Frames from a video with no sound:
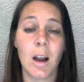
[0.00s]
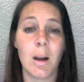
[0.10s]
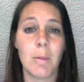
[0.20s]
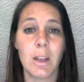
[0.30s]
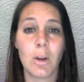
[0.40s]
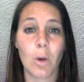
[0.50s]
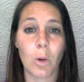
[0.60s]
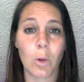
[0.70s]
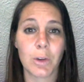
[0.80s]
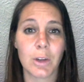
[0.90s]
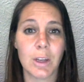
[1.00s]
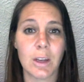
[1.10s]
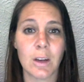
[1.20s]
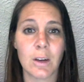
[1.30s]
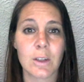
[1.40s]
in older
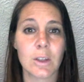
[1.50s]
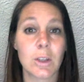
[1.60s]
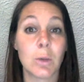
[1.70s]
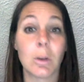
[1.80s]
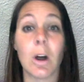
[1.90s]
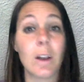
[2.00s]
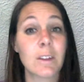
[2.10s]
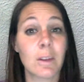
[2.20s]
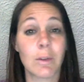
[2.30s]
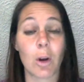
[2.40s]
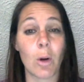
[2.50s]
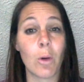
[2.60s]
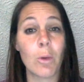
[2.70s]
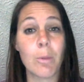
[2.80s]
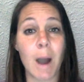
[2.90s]
years, to a loss of your
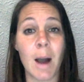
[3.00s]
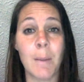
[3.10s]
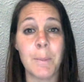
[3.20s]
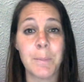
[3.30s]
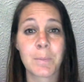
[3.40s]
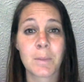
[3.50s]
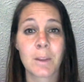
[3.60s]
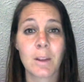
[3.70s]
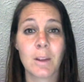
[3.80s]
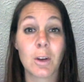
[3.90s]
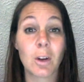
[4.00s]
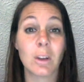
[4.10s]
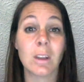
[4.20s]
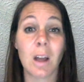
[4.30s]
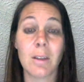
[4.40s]
own mom. There are a
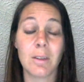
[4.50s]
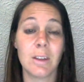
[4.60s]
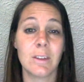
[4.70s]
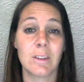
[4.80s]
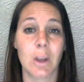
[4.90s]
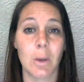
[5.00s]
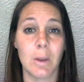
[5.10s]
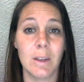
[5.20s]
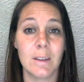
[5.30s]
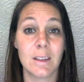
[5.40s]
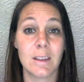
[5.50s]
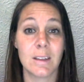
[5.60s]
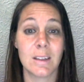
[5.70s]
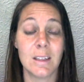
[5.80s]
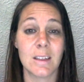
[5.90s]
lot of things that go into
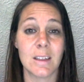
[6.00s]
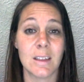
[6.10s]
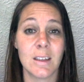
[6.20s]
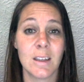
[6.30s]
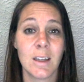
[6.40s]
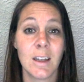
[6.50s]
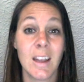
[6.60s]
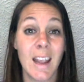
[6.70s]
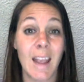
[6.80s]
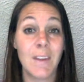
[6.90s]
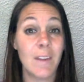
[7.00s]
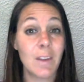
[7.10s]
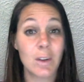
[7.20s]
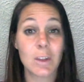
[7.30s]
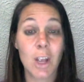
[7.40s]
this season. And then
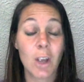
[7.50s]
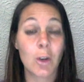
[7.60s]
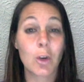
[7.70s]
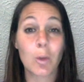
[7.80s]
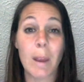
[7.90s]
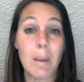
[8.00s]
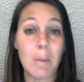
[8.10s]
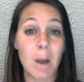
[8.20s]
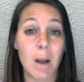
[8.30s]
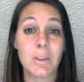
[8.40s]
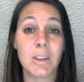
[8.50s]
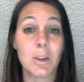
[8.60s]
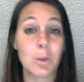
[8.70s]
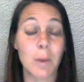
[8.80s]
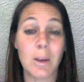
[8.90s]
there's great moms and
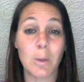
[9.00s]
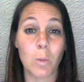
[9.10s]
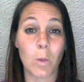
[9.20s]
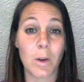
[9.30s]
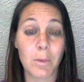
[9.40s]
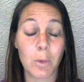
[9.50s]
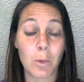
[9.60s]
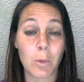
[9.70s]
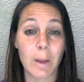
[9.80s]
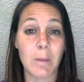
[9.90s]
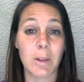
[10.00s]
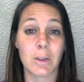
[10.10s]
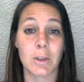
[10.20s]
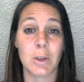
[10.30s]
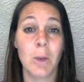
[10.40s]
great, wonderful
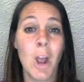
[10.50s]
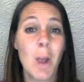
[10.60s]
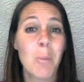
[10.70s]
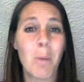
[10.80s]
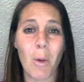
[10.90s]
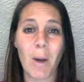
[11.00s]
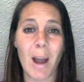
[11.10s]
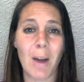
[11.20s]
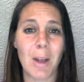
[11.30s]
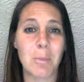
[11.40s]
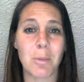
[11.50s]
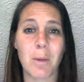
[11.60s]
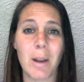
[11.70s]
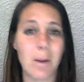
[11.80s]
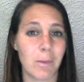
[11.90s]
grandmothers who pour out a
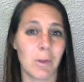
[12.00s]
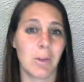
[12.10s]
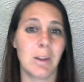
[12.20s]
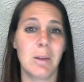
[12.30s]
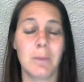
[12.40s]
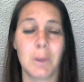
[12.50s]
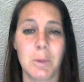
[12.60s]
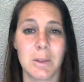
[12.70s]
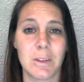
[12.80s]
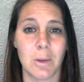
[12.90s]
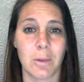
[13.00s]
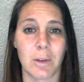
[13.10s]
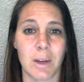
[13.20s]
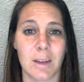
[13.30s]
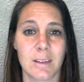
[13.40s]
prayer-filled influence over
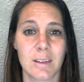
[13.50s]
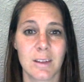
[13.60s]
us.